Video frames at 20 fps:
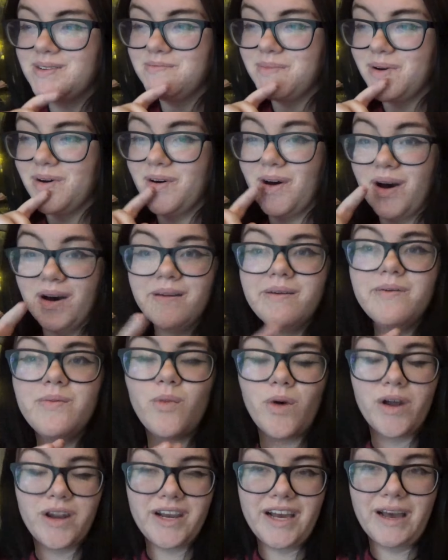But I
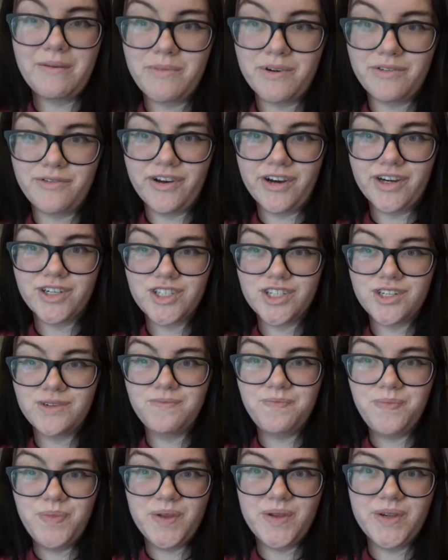want to get
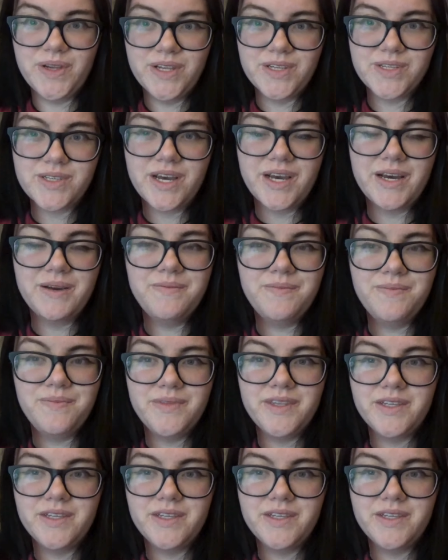perfection in this game.